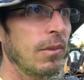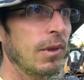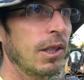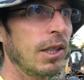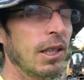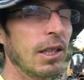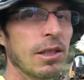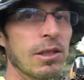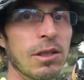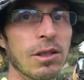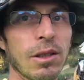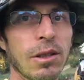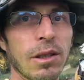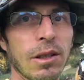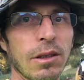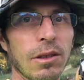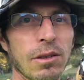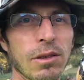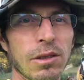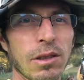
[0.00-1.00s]
get it so
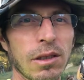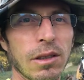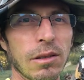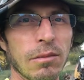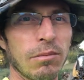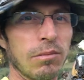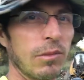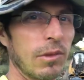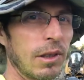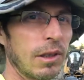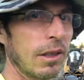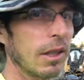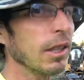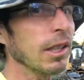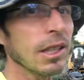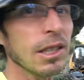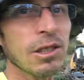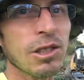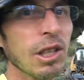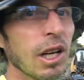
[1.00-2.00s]
that there's a
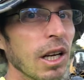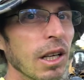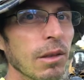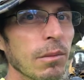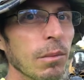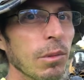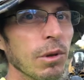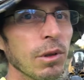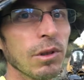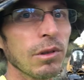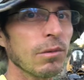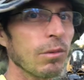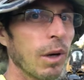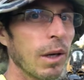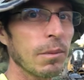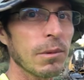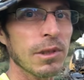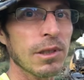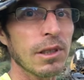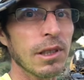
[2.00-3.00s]
clean chalkboard,
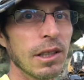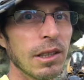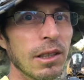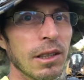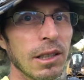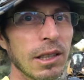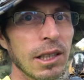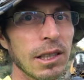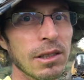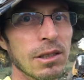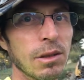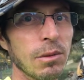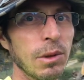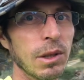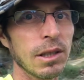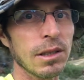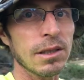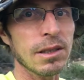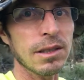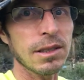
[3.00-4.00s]
wipe the slate clean so we
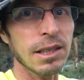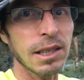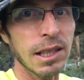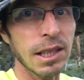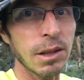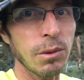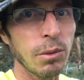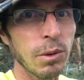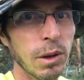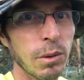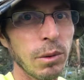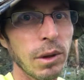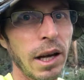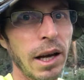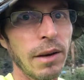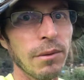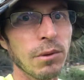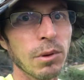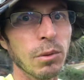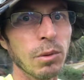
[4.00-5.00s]
can see what we
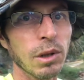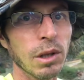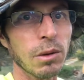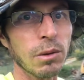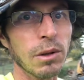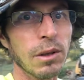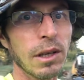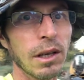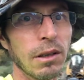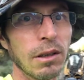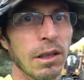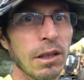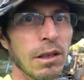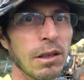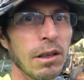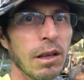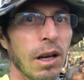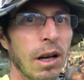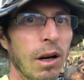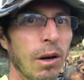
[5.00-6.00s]
have to work with out
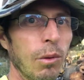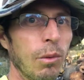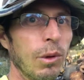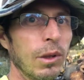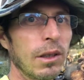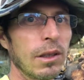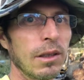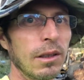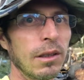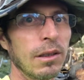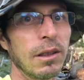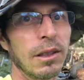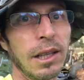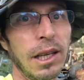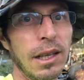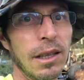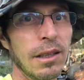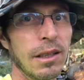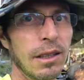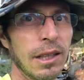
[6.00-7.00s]
here, what the
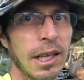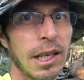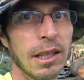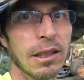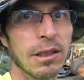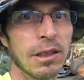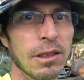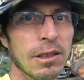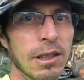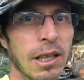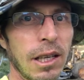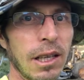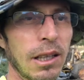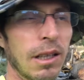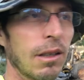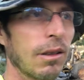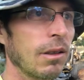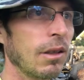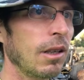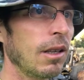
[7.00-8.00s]
lay of the land looks
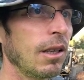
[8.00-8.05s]
like.